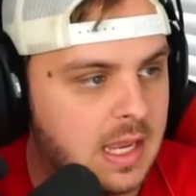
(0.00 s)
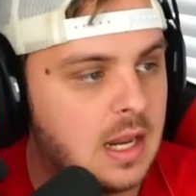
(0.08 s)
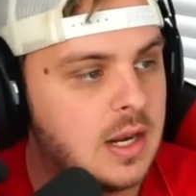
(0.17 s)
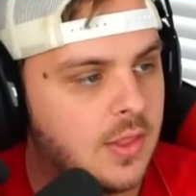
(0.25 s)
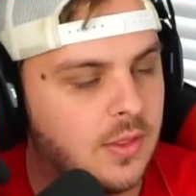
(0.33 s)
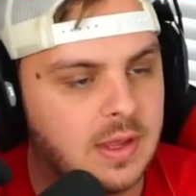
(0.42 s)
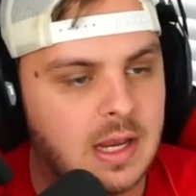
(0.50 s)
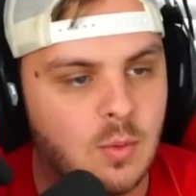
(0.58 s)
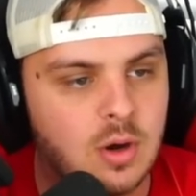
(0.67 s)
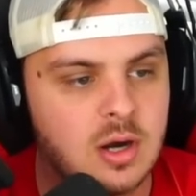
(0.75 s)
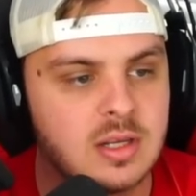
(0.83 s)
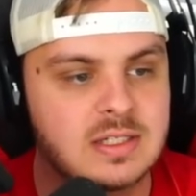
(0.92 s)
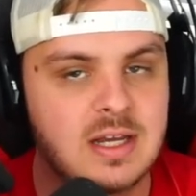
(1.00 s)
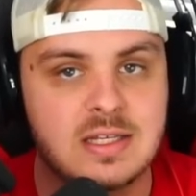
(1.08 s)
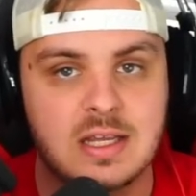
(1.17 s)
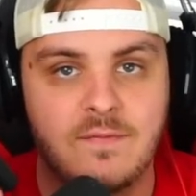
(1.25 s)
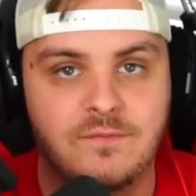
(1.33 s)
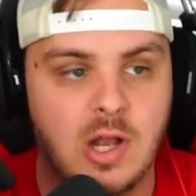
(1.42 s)
Another thing I want to discuss,
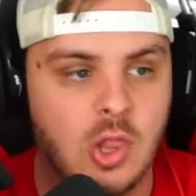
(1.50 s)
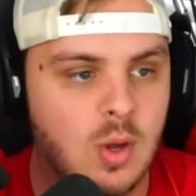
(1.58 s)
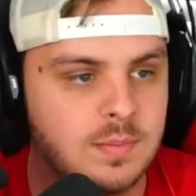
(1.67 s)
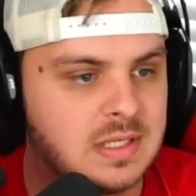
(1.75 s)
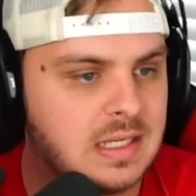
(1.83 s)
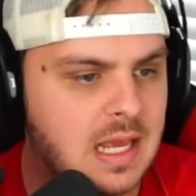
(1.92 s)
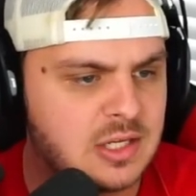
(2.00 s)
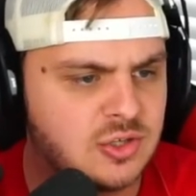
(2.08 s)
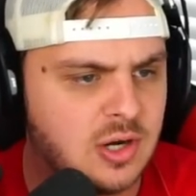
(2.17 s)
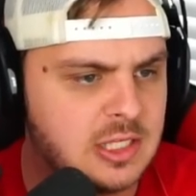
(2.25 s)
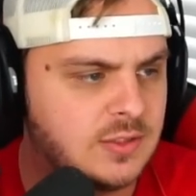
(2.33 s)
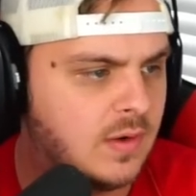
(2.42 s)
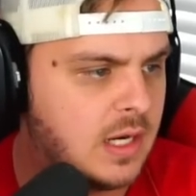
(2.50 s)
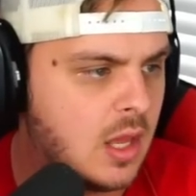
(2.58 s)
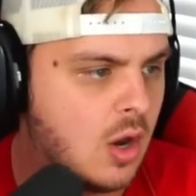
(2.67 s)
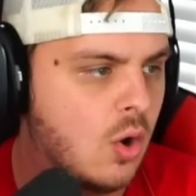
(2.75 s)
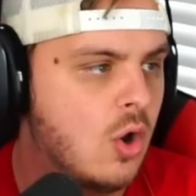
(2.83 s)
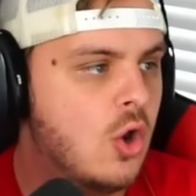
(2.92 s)
a follow up to yesterday's
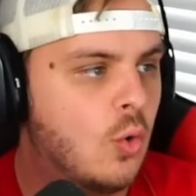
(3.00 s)
video.